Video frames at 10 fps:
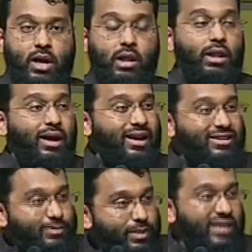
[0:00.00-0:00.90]
Allah
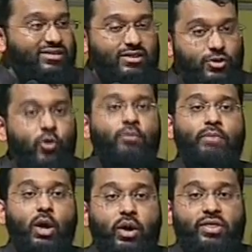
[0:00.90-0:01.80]
has blessed the
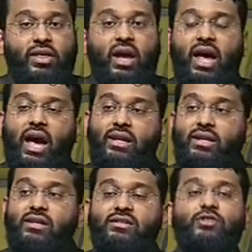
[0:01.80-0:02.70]
ummah with. And it
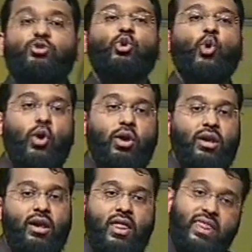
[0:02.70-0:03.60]
is a
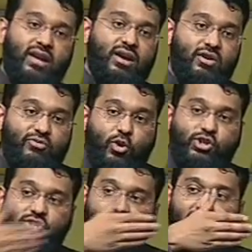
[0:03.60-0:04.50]
tool that
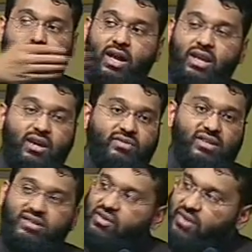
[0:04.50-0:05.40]
unfortunately many of
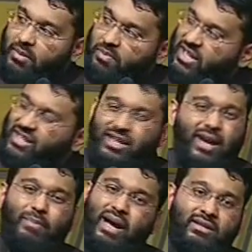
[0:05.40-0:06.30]
us have completely
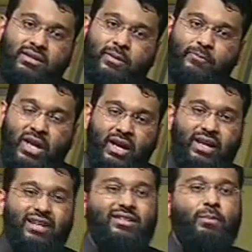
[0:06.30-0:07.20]
abandoned. It
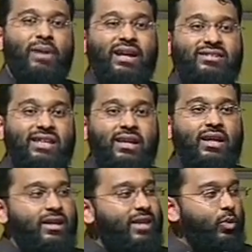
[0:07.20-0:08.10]
is a blessing
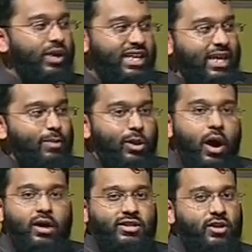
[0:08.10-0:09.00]
that we keep
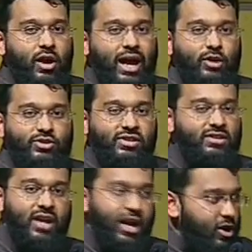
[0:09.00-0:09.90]
locked in our
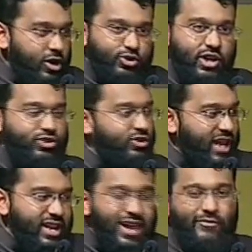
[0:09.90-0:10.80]
houses, in our treasures,
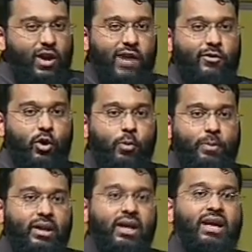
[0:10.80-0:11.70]
and never ever open.